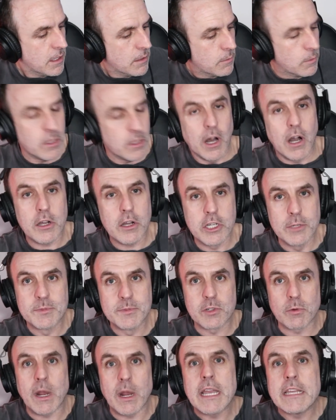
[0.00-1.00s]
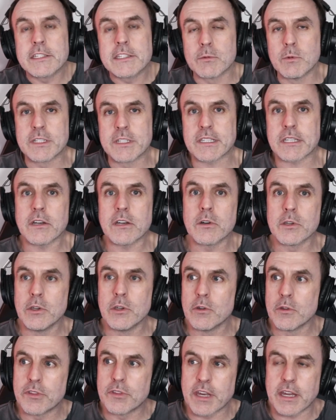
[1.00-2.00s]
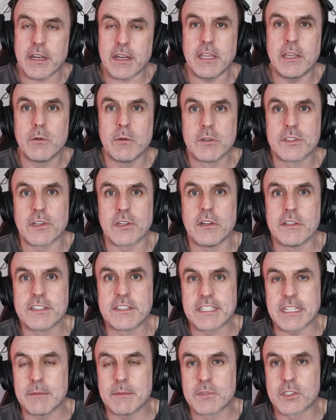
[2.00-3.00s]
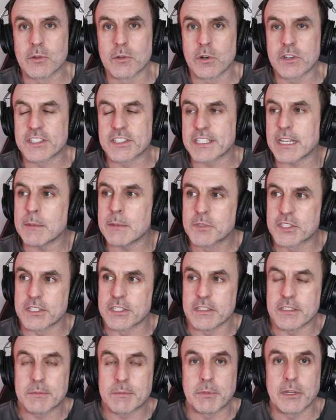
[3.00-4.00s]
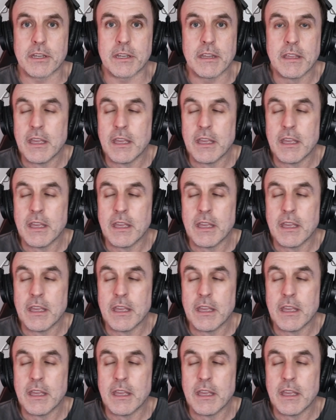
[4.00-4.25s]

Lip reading: Well, Occam's razor would tell you that he was on some sort of substance, but